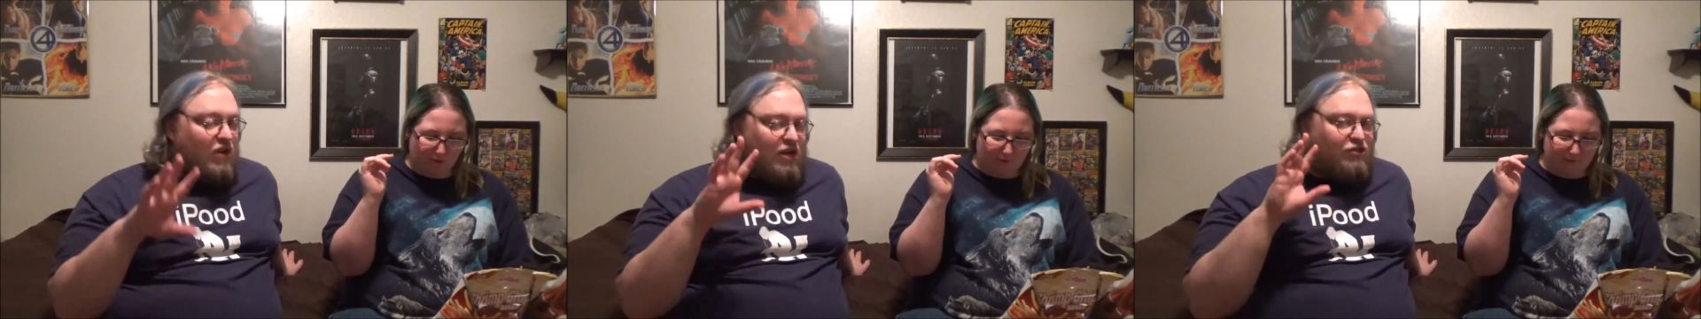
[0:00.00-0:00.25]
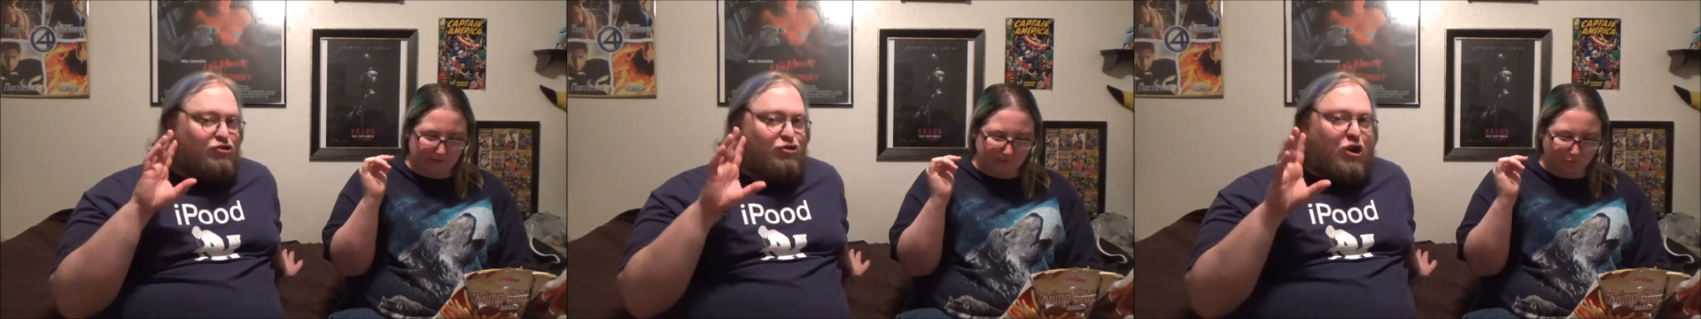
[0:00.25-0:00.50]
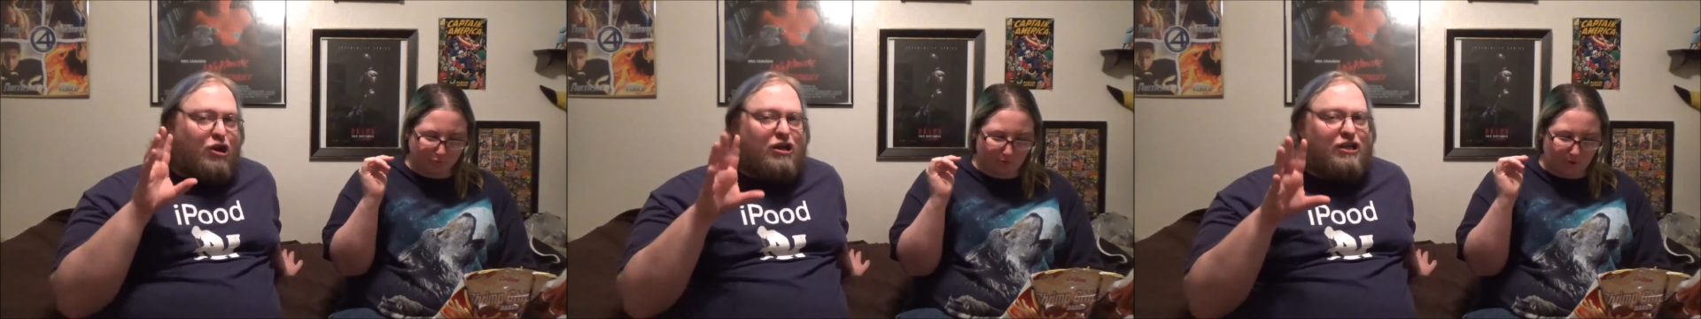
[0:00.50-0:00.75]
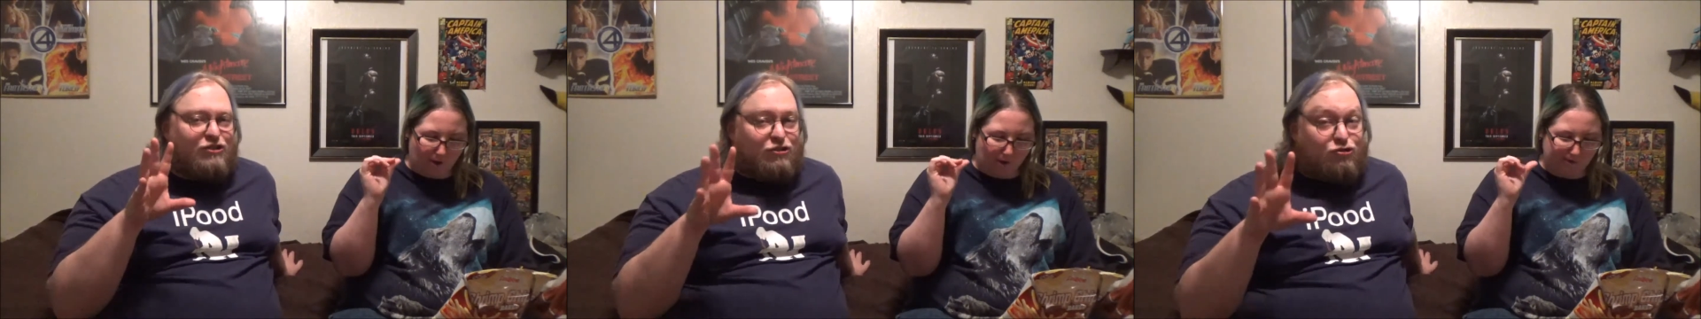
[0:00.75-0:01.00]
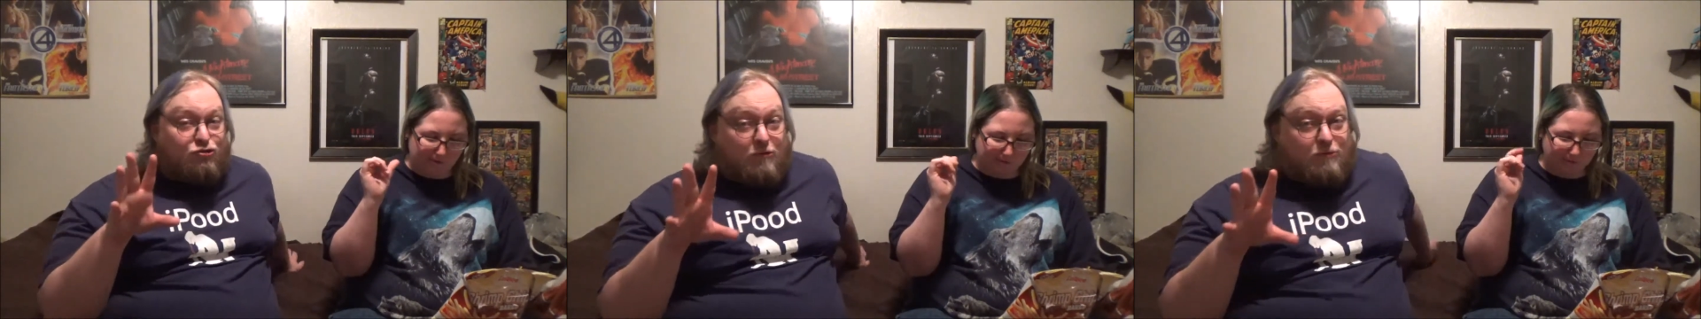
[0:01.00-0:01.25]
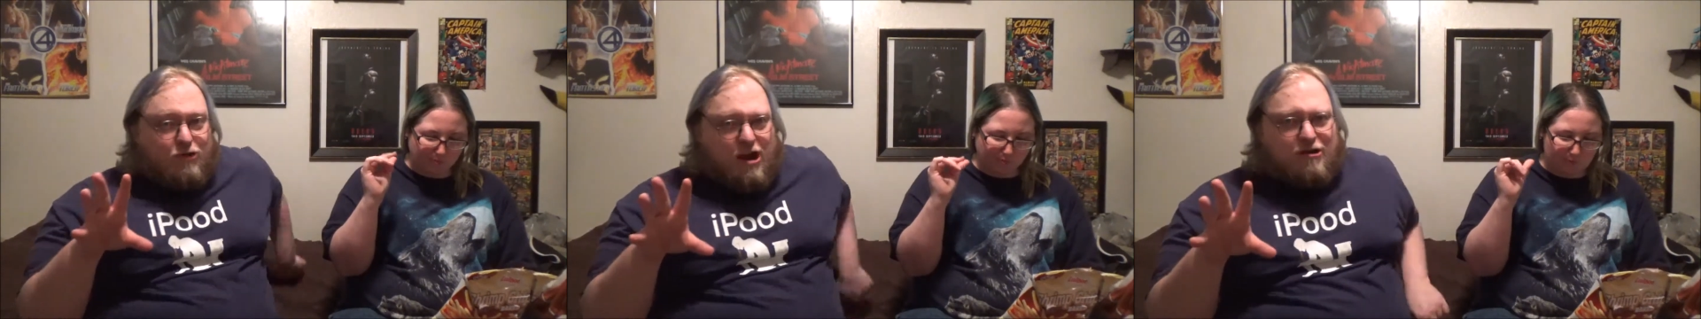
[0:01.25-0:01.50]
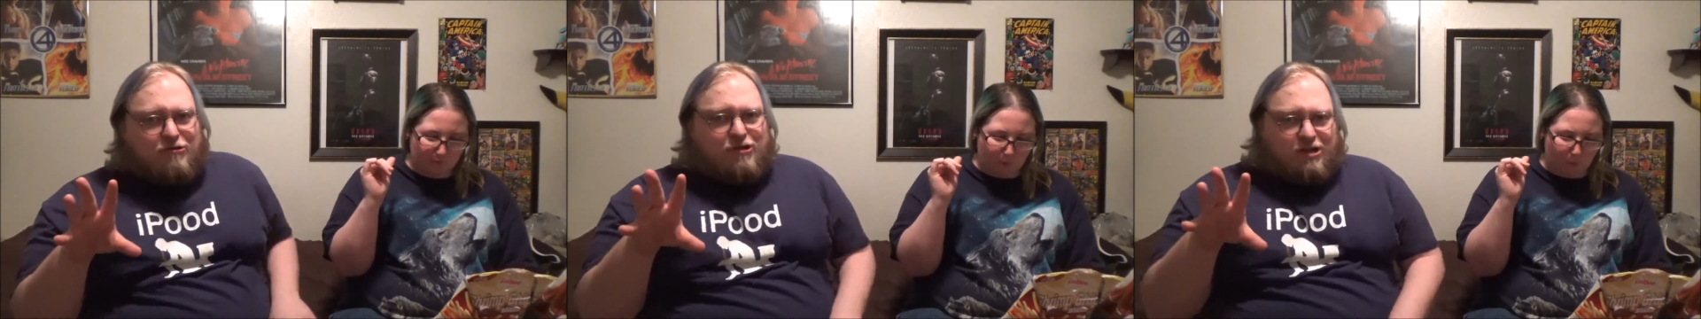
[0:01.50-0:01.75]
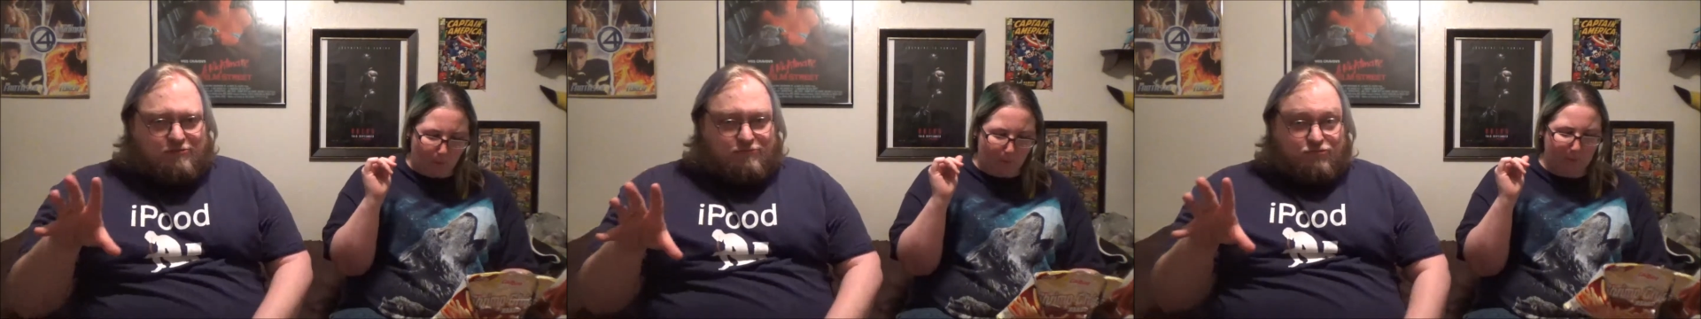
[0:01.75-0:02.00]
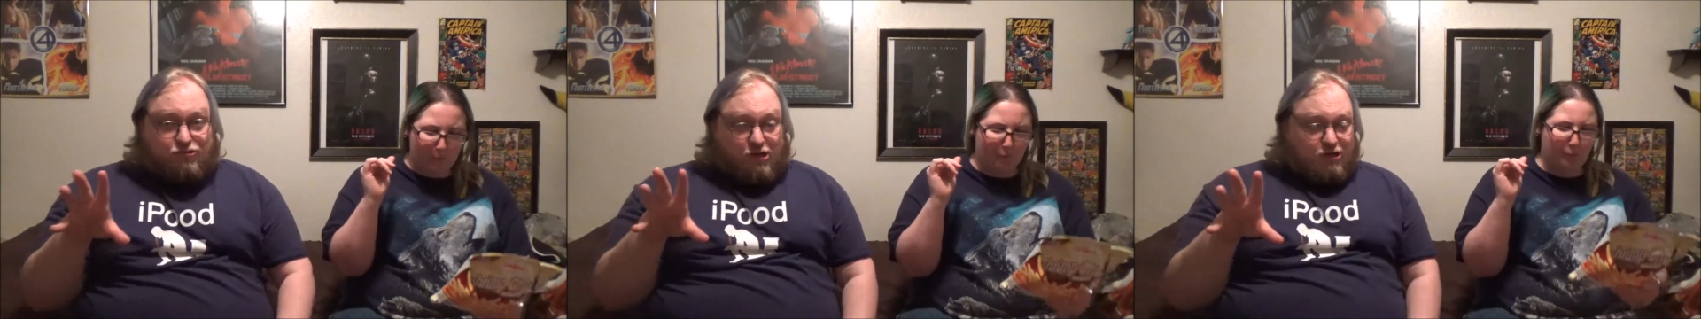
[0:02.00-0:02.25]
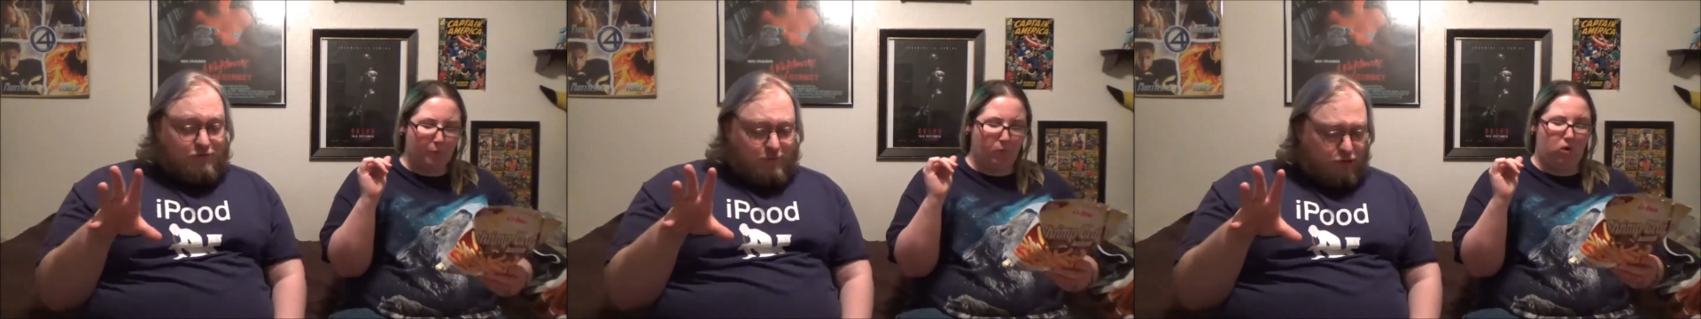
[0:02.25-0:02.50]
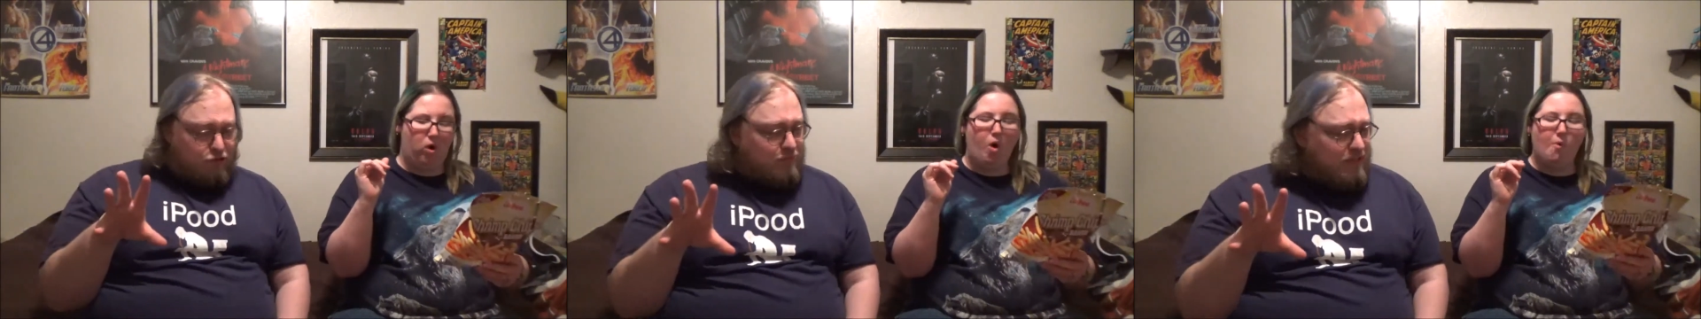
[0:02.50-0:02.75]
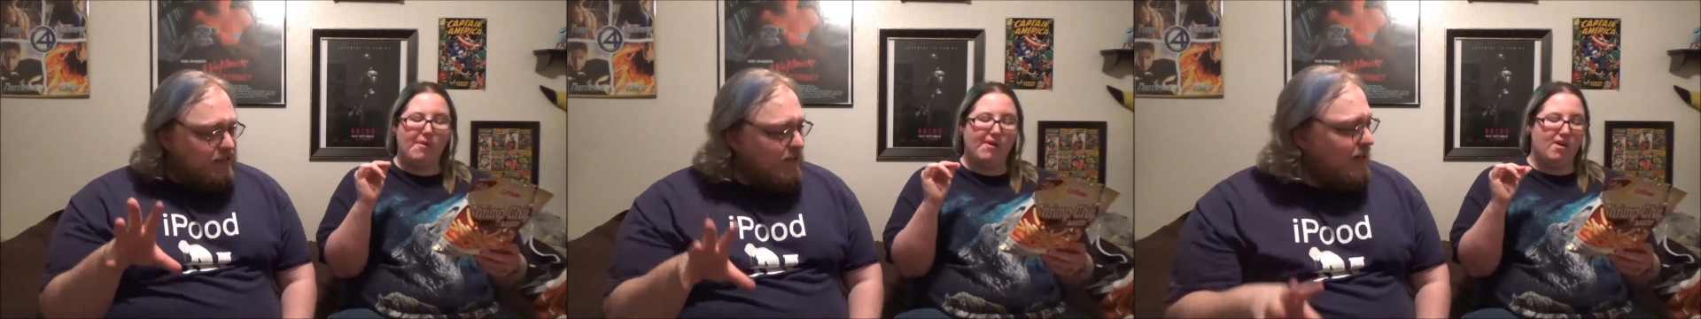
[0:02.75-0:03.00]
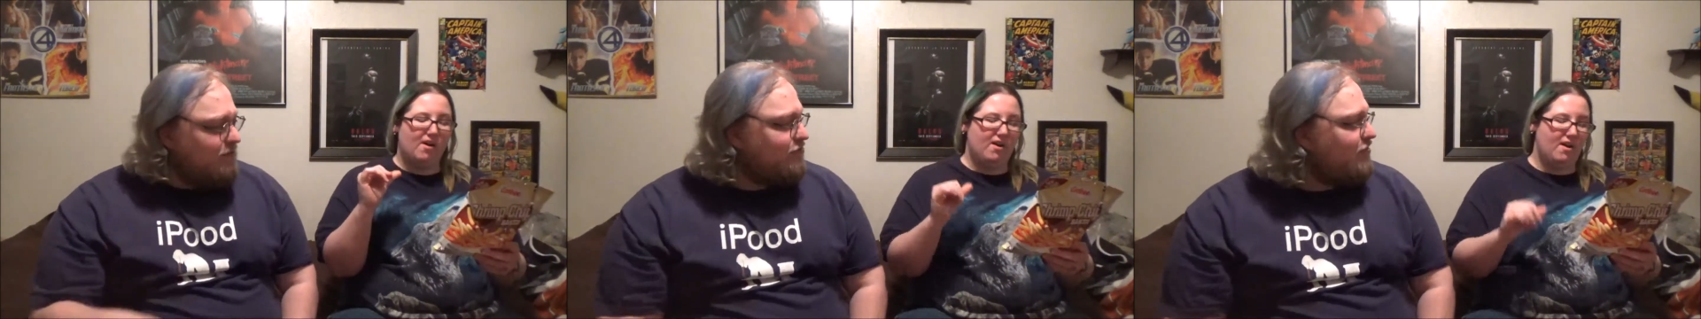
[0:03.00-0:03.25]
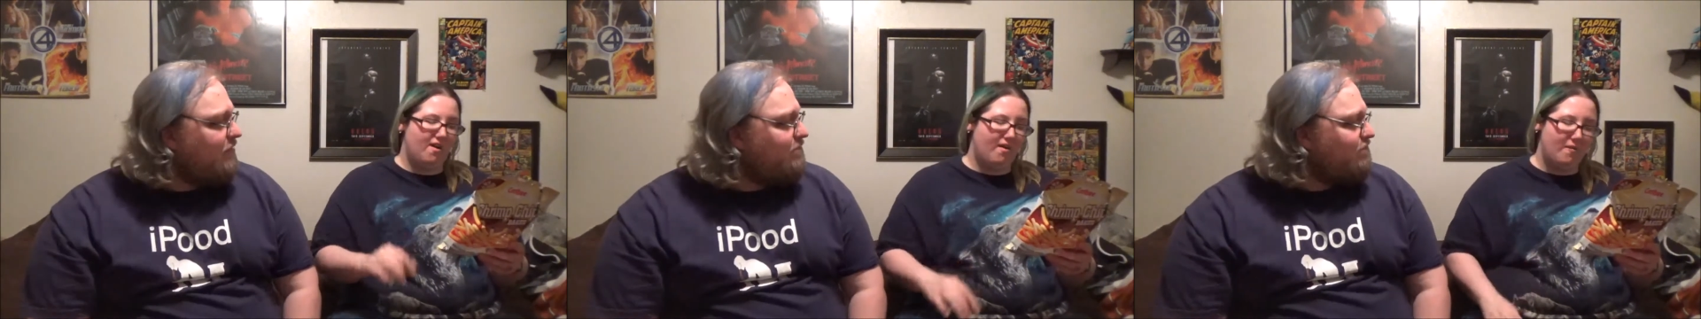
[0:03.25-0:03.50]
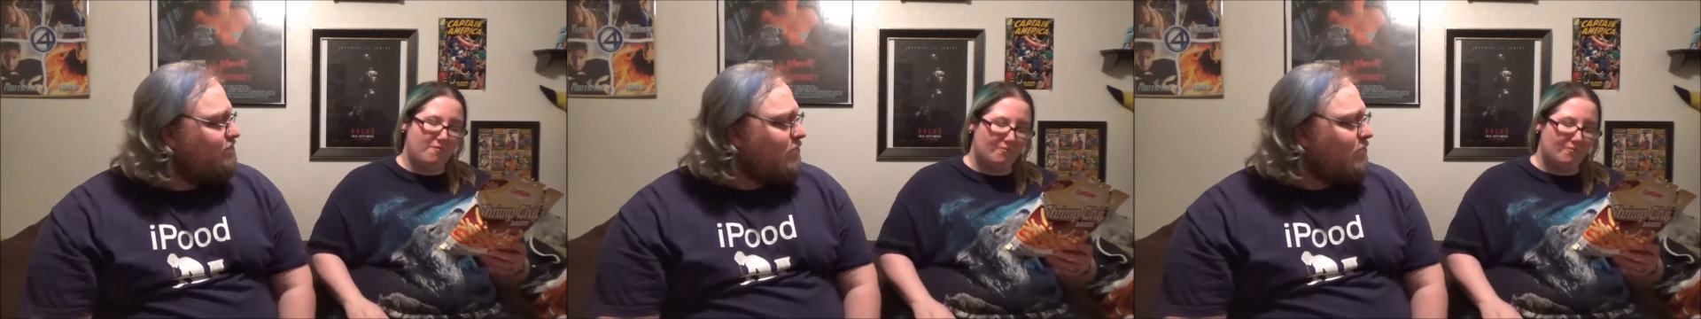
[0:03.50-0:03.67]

Speaker 1: It's not like the shrimp cracker that tried to murder oh me last God, time. Yeah.